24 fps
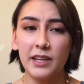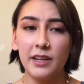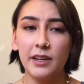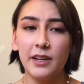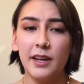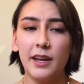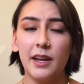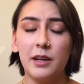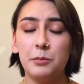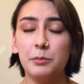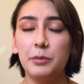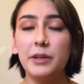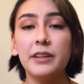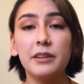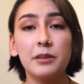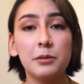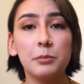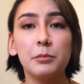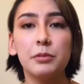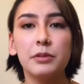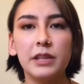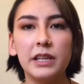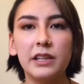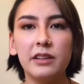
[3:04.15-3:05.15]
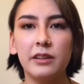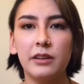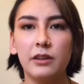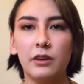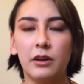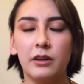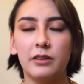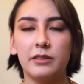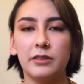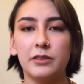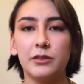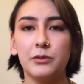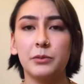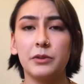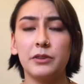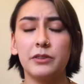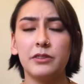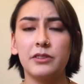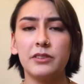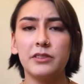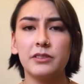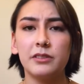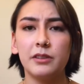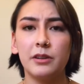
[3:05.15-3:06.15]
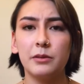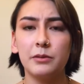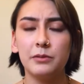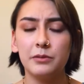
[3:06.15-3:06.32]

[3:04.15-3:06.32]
And be completely honest with yourself.